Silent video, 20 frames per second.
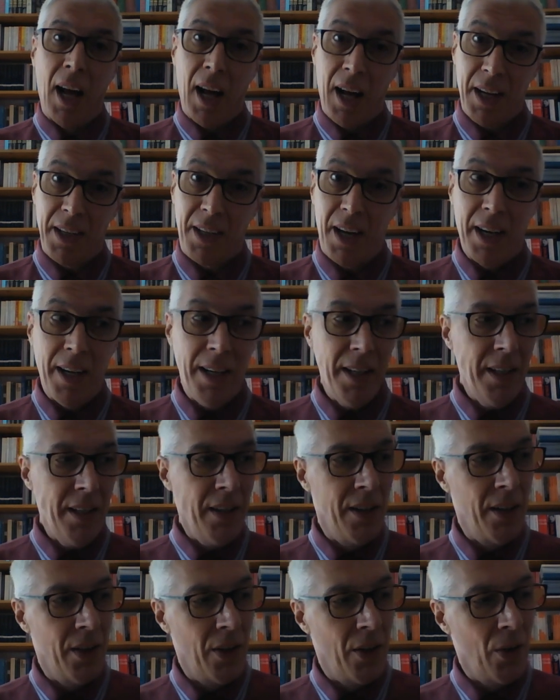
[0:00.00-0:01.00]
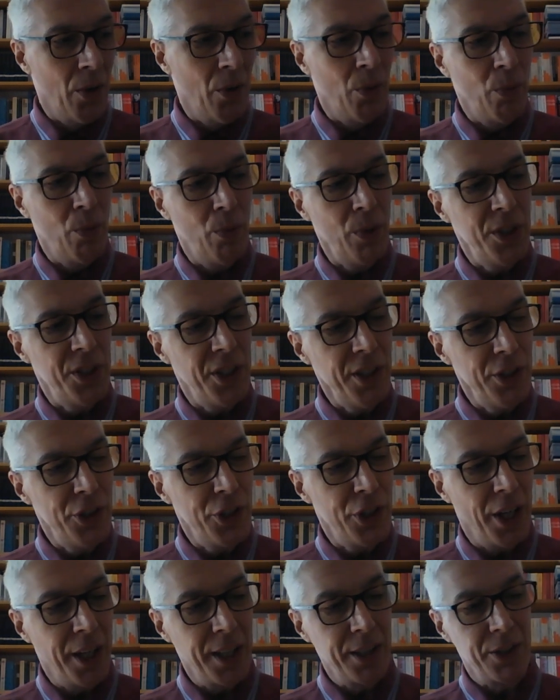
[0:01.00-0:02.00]
Again, we see
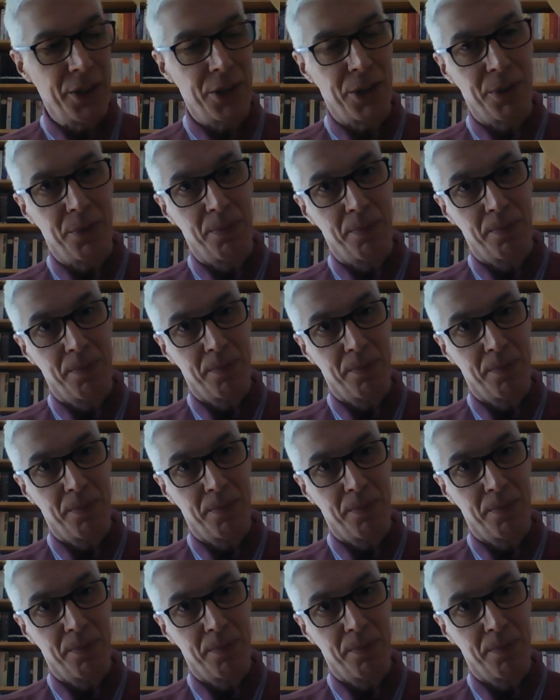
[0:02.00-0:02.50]
change.